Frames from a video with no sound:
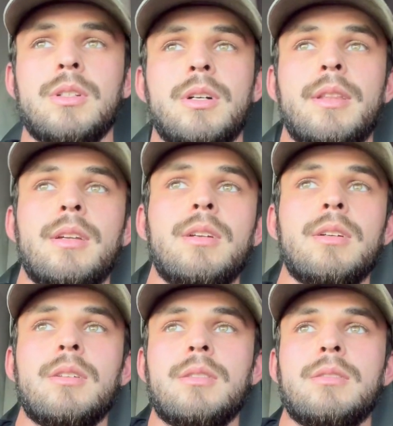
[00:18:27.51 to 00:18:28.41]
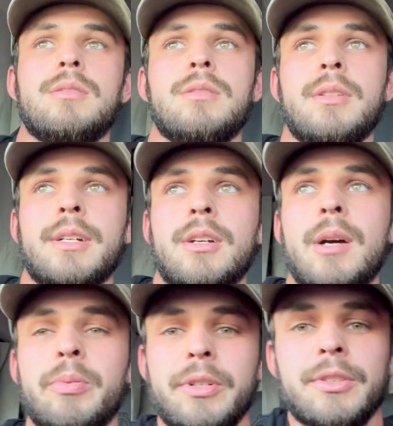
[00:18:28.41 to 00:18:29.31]
I think, or like a
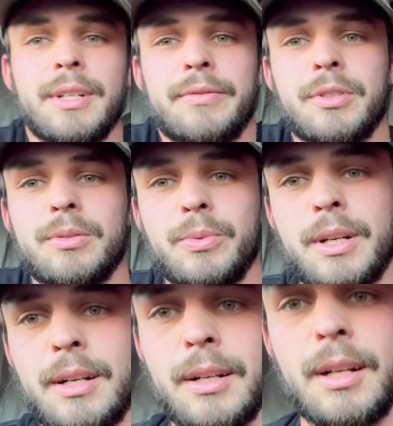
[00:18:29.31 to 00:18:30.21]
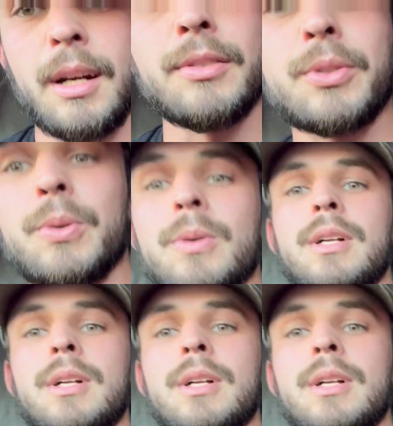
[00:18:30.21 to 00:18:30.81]
couple years after we got out of high school.